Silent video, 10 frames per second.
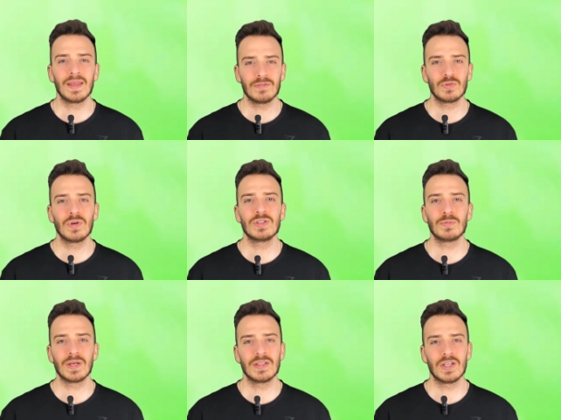If you're
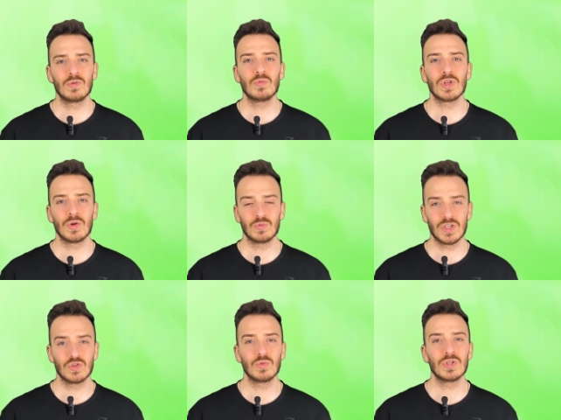expecting real
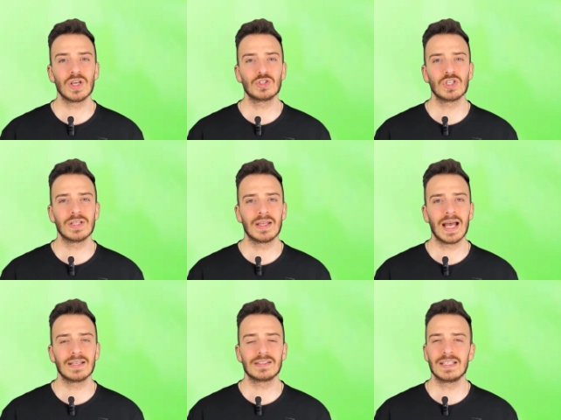wrinkle
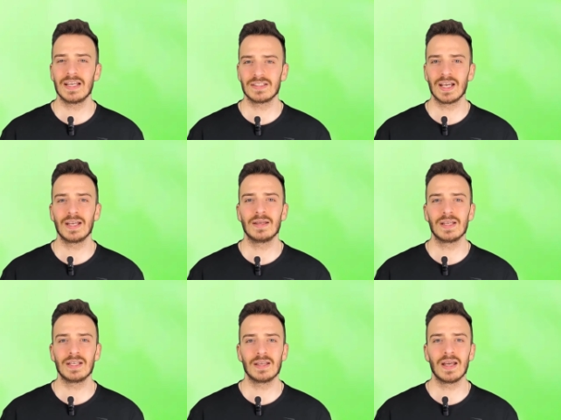reduction and skin
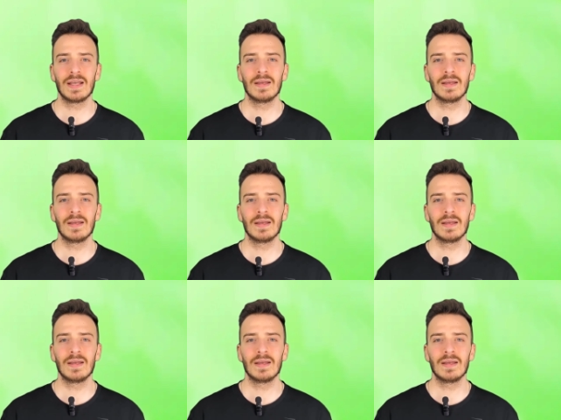tightening,